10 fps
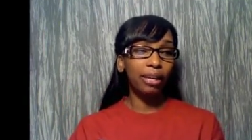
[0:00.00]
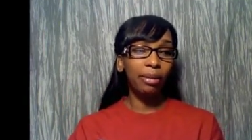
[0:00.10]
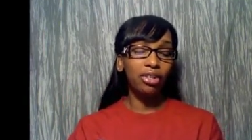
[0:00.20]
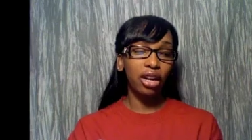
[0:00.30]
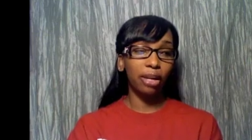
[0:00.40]
let
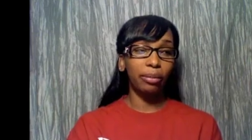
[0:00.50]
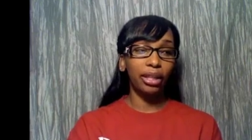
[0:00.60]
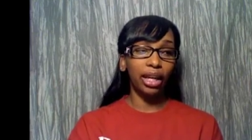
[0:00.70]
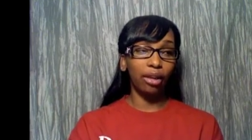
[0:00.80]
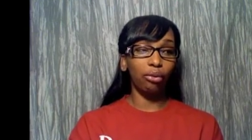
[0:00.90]
me try to be
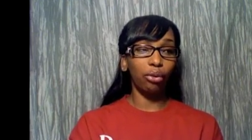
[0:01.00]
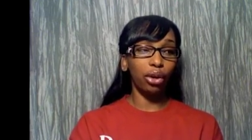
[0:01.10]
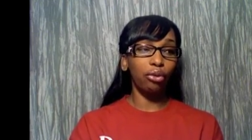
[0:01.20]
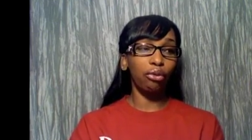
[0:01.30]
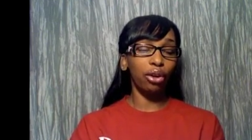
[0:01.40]
like
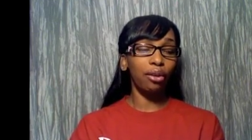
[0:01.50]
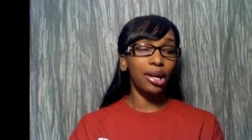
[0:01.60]
real, real,